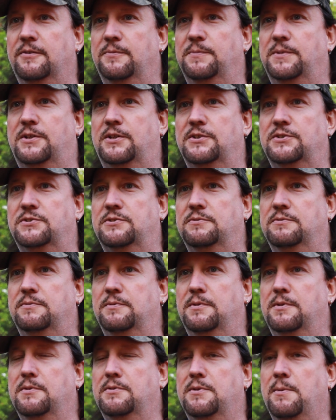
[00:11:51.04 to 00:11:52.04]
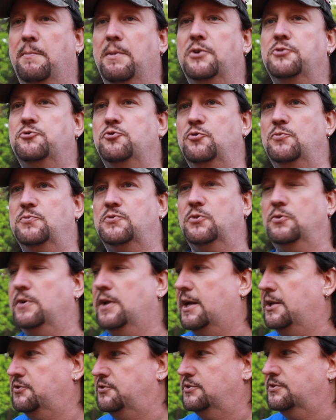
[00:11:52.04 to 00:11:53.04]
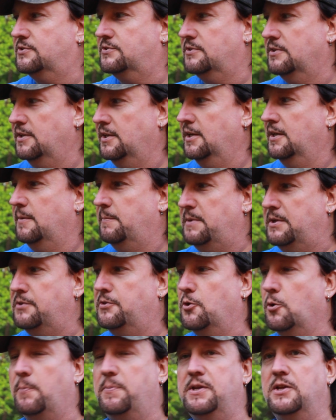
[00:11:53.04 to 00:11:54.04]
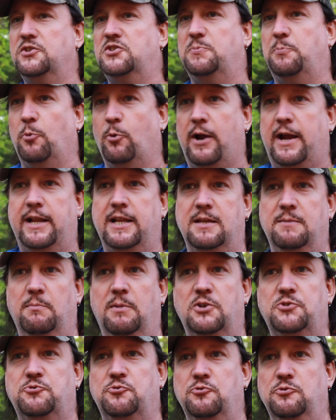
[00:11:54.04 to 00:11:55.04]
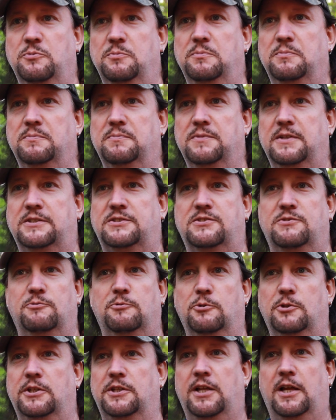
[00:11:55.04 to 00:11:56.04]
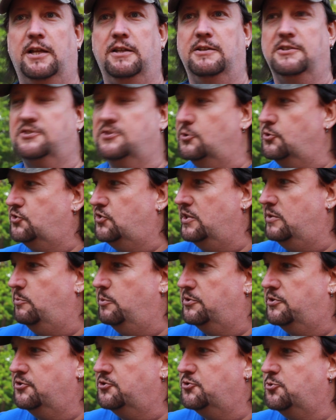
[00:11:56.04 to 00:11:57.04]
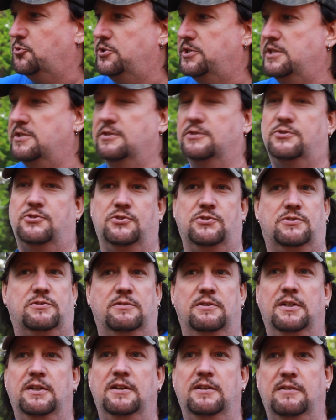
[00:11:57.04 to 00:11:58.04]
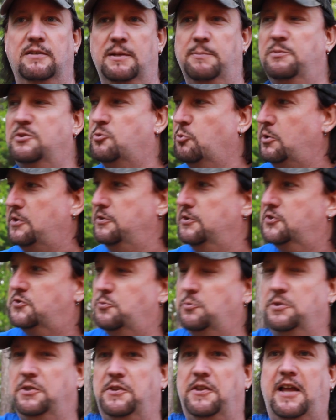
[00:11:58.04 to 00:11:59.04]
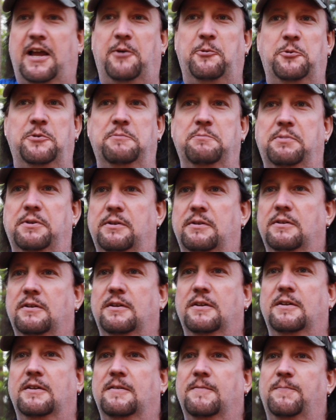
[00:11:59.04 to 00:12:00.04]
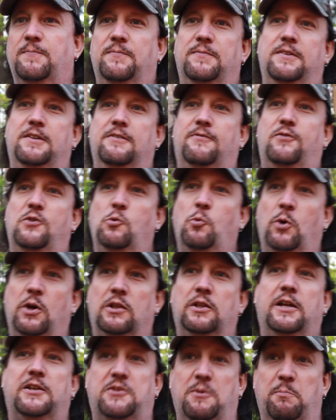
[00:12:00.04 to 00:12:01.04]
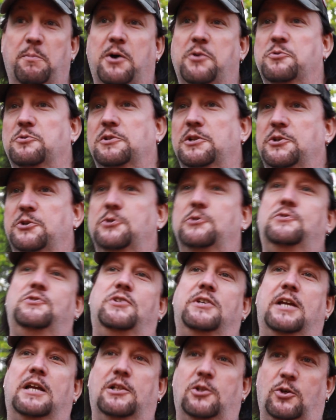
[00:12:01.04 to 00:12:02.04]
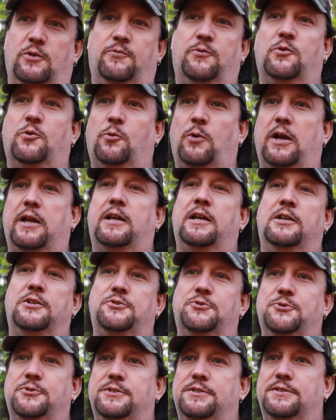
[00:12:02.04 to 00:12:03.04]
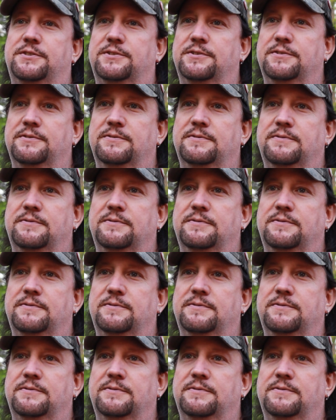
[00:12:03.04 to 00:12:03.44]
because the mushrooms are not just. There'll be a sporadic mushroom that's really not associated with the tree. That's just in between this one and that one, but if you want like the mother loads, you got to look for the right kind of trees.